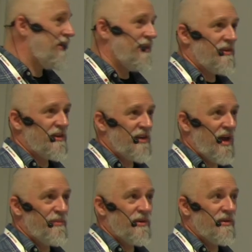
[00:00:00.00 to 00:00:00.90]
when these things
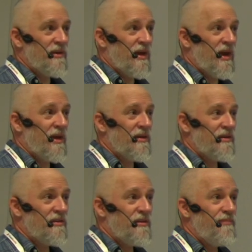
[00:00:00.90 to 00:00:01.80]
happen
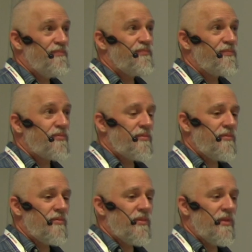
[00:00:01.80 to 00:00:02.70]
and
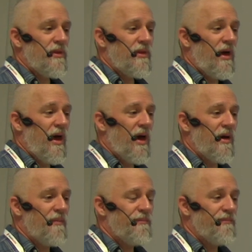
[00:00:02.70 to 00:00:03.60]

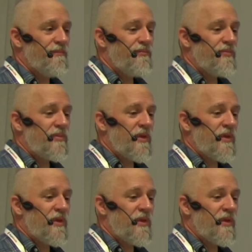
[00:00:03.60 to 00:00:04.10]
um,